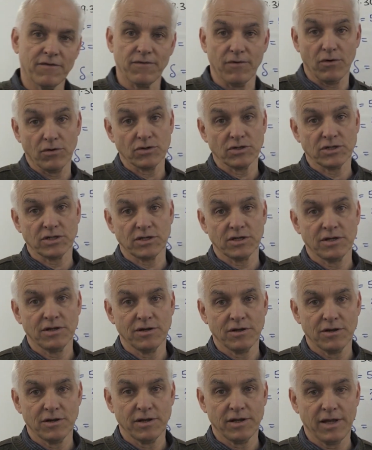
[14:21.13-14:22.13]
first
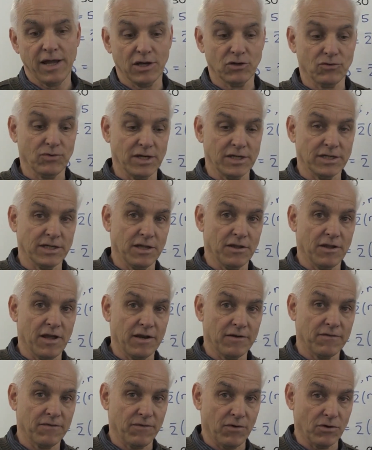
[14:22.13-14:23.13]
entries in
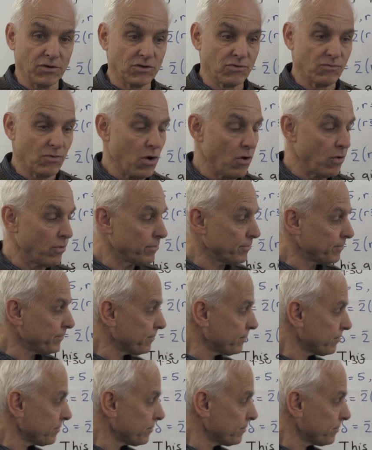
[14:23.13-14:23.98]
that first row.